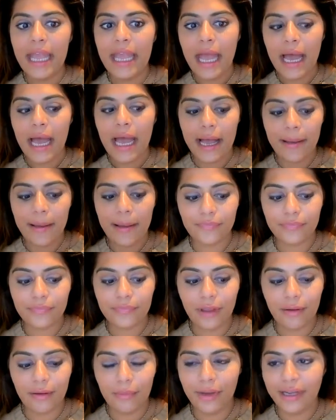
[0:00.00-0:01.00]

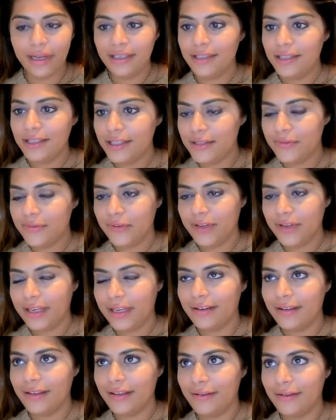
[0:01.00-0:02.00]
My newsfeed
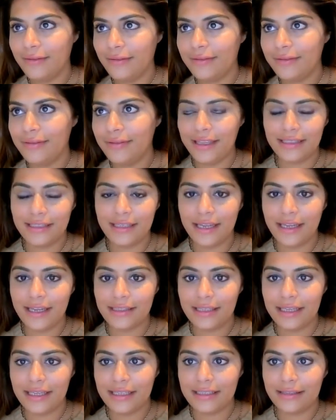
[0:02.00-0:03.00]
these days
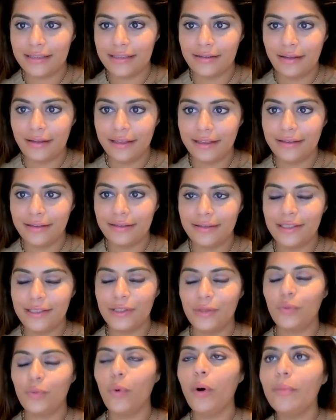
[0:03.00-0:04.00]
is like
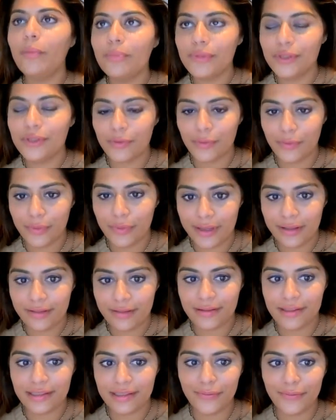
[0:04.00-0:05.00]
swamped with
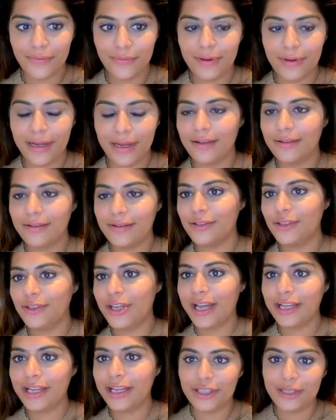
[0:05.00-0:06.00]
stuff around
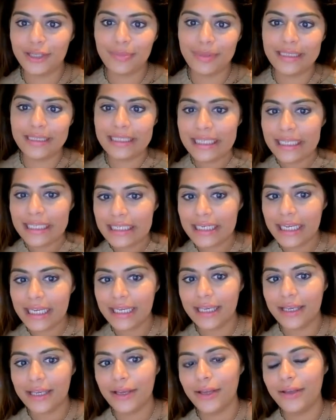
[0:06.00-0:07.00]
chat GPT
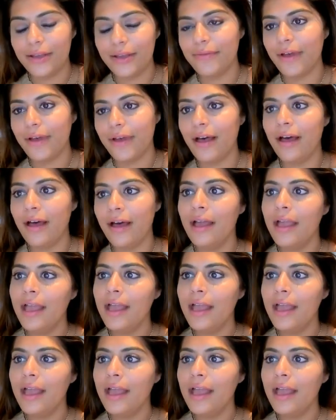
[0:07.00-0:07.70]
taking over.